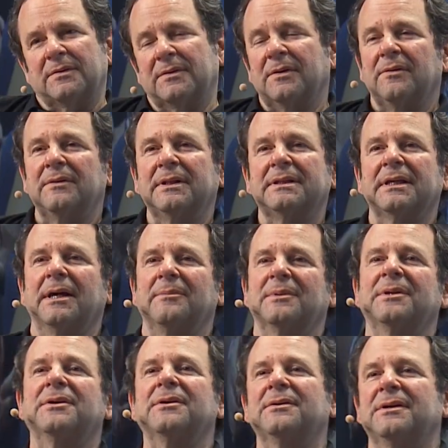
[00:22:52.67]
The only thing I'm
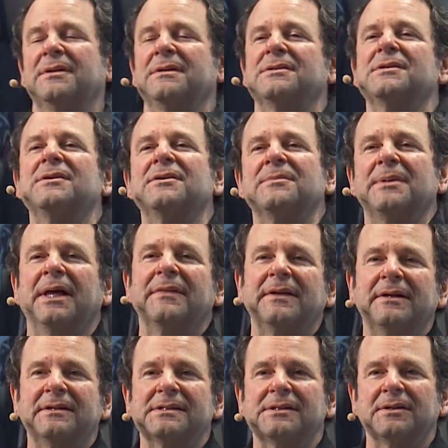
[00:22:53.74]
concerned about
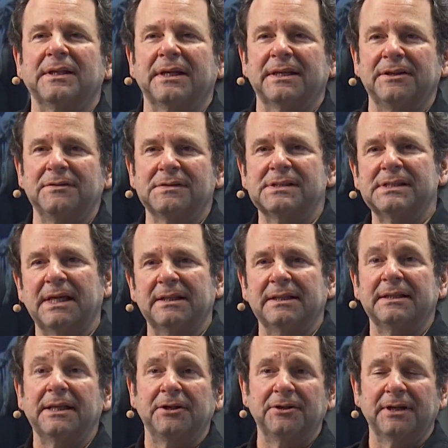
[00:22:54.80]
there is so like you sell
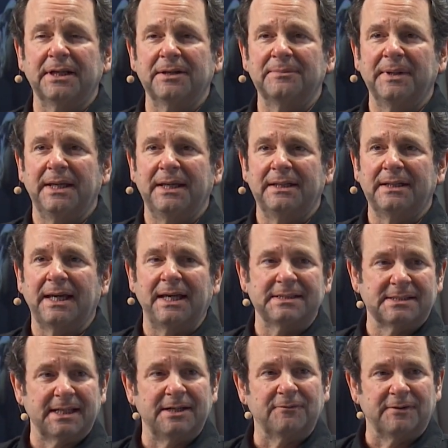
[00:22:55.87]
it now, you're getting paid
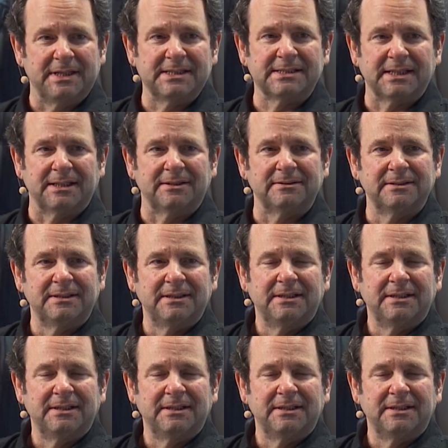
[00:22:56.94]
as they resell.